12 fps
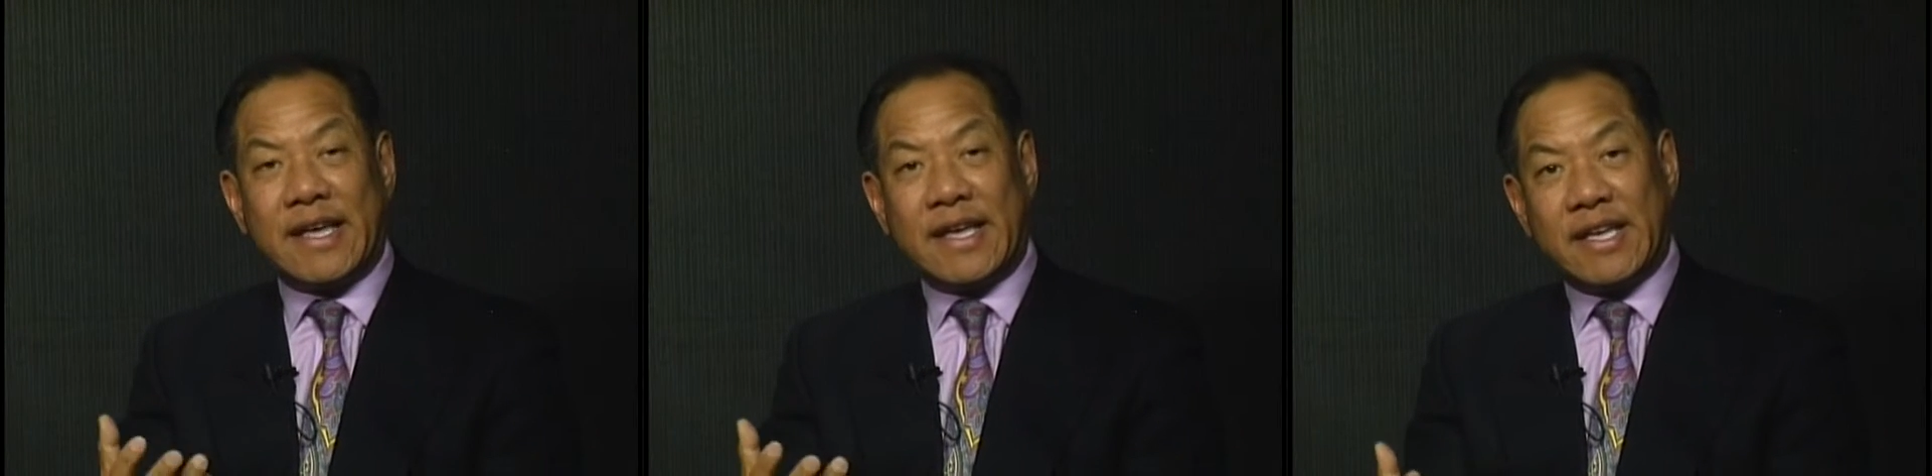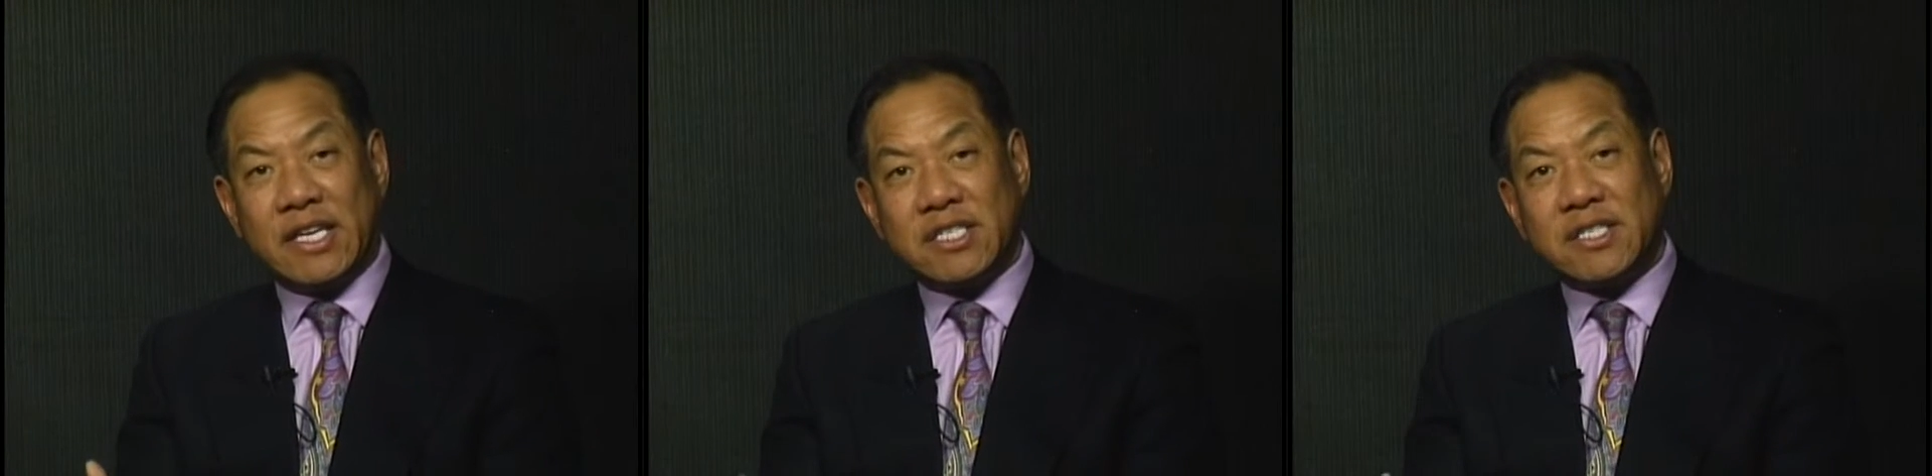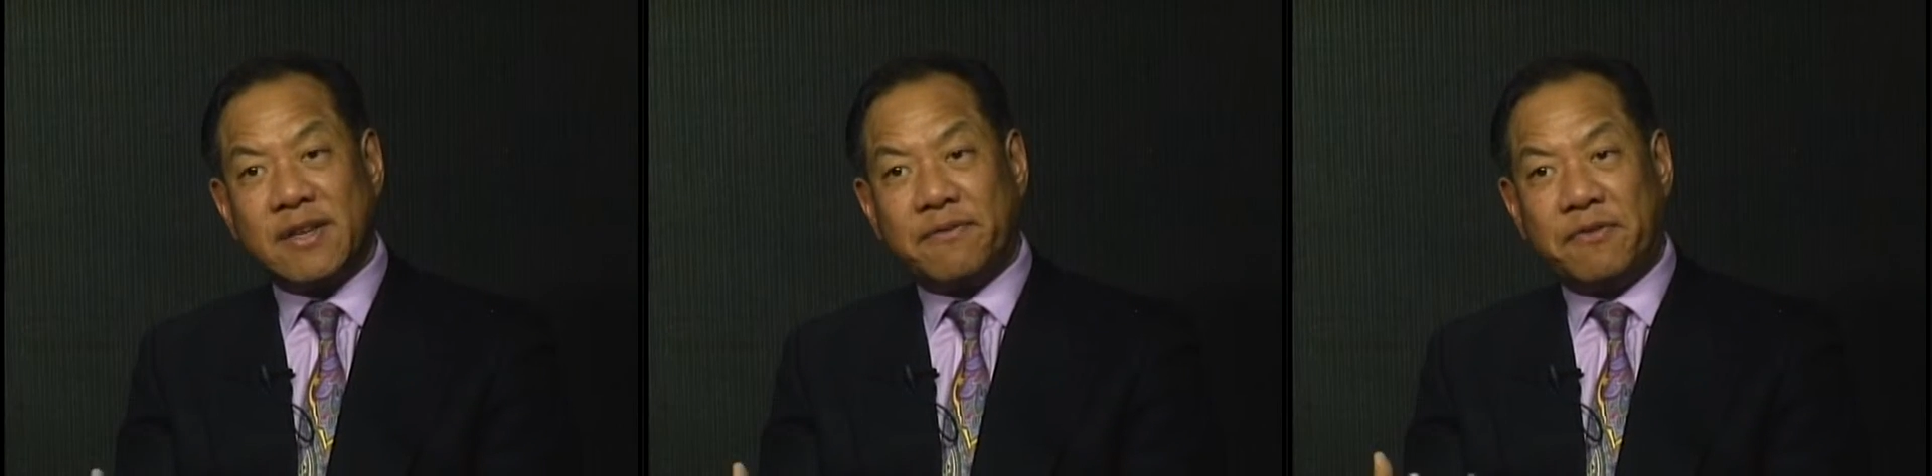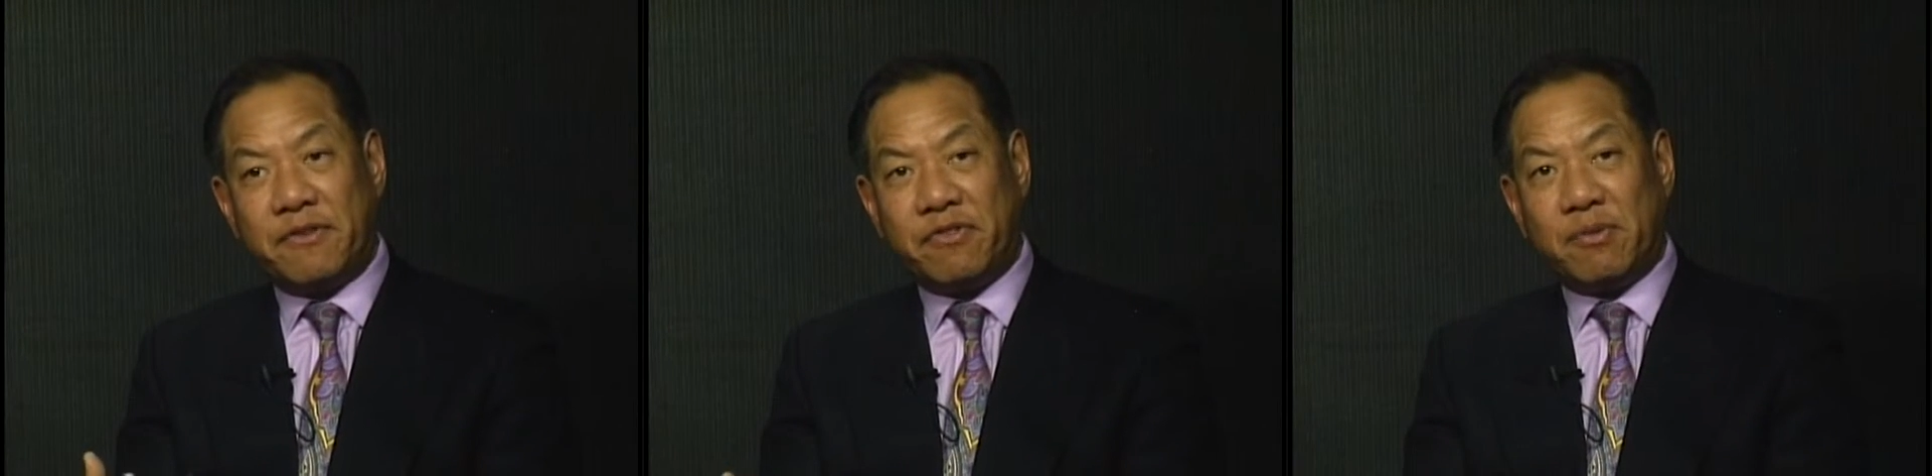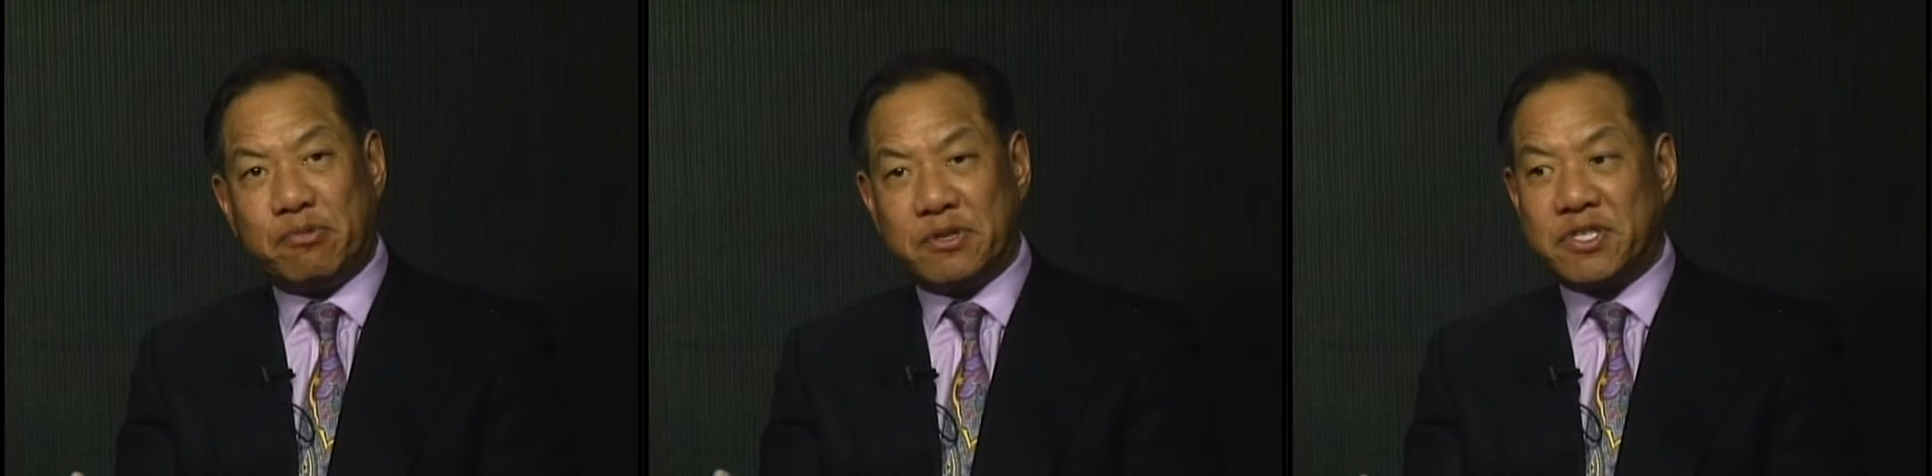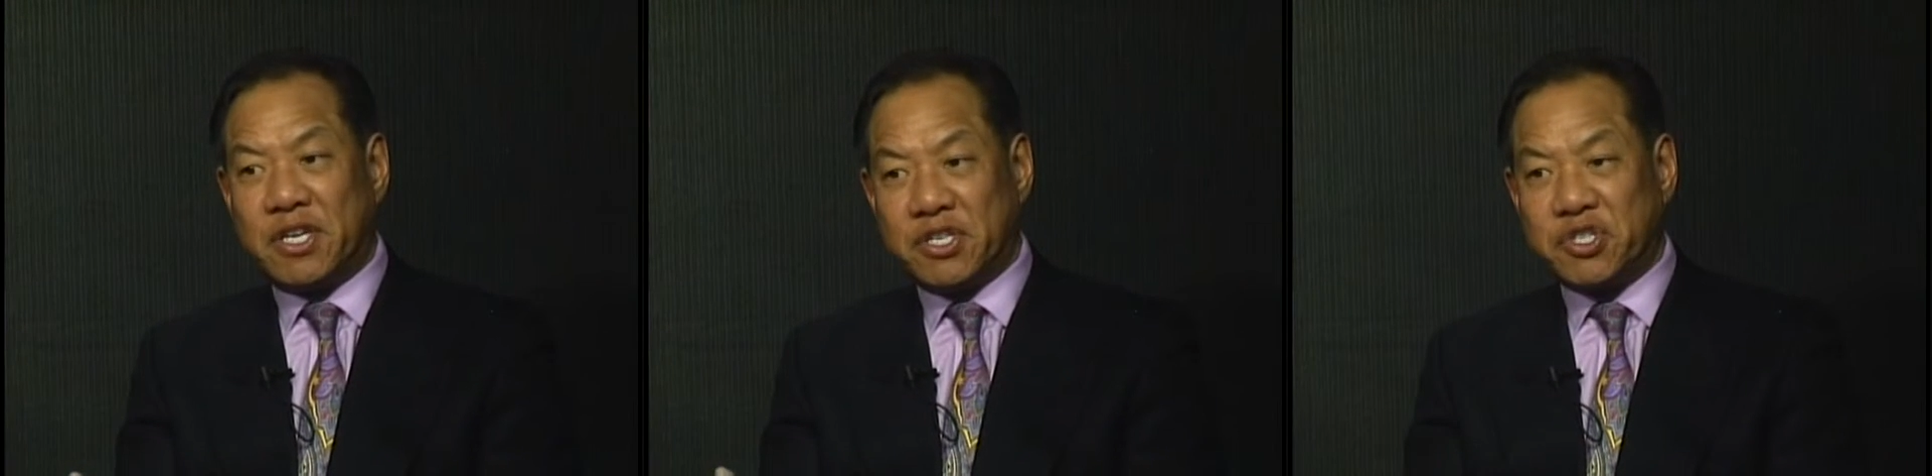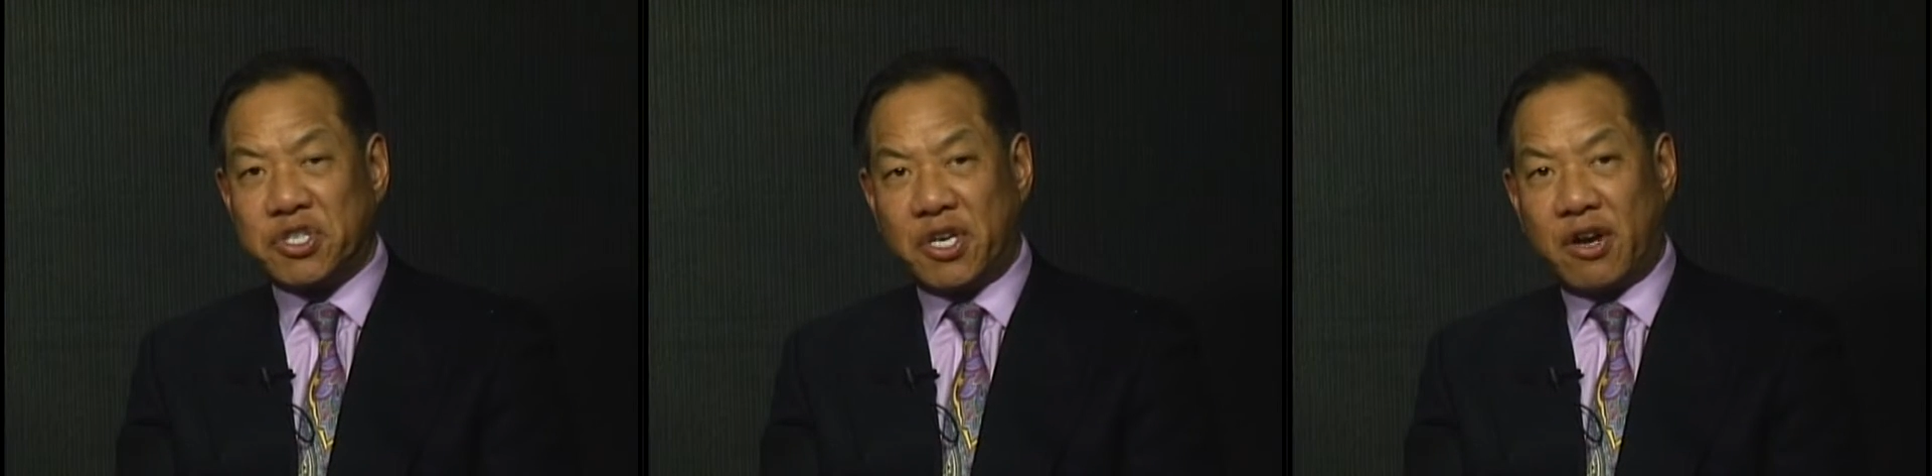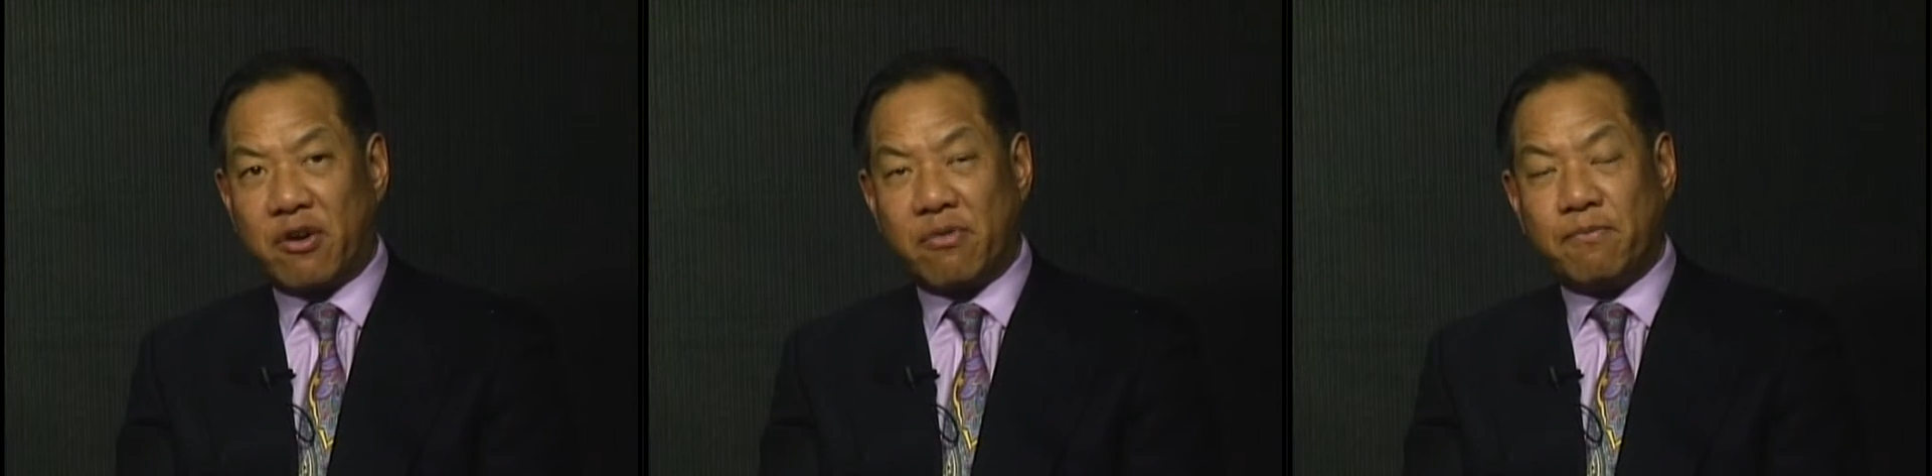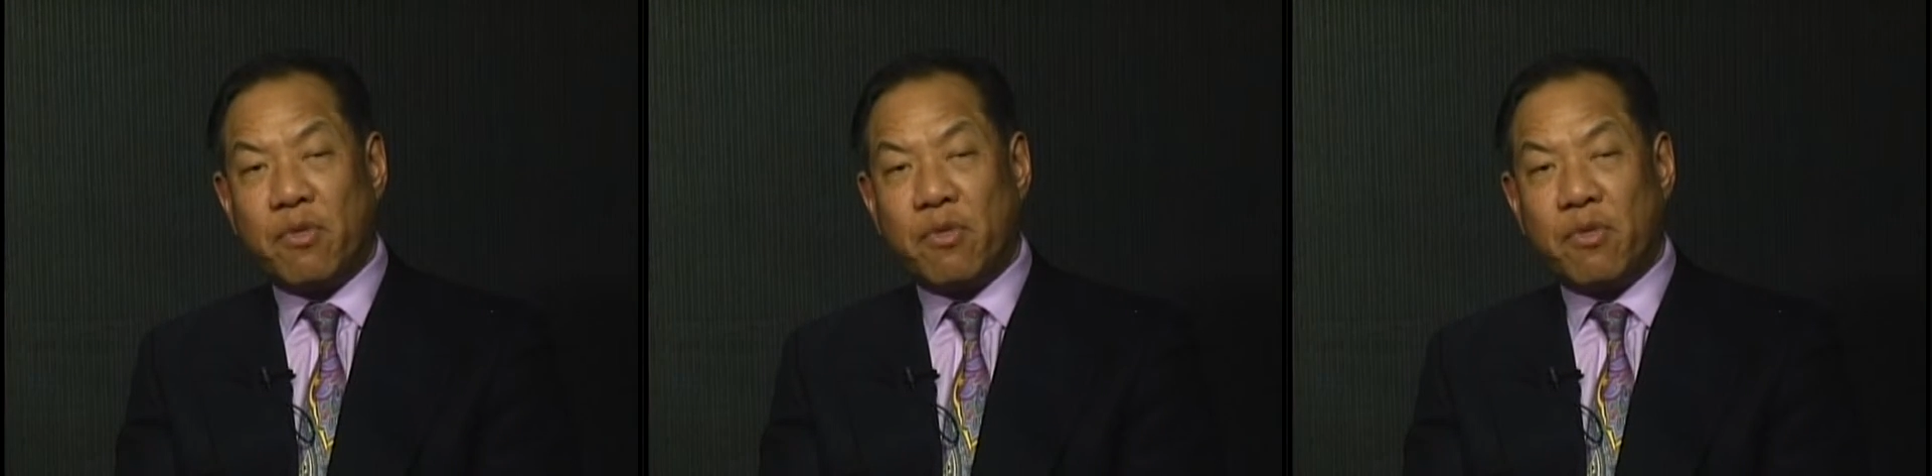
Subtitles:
his 50% share